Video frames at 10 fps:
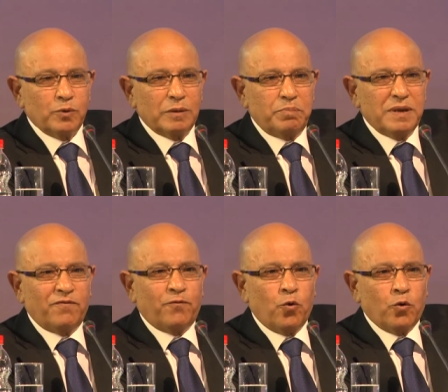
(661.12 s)
will be
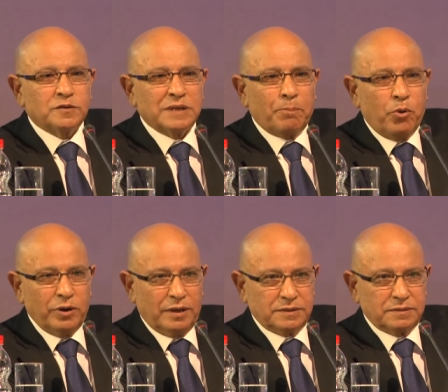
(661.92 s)
forced
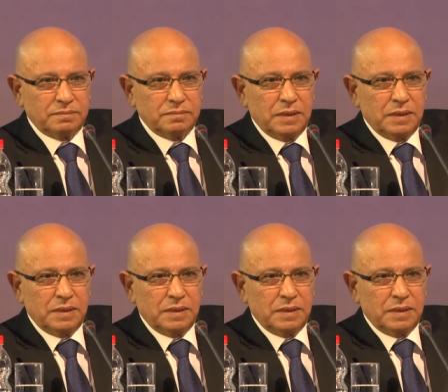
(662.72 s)
upon us.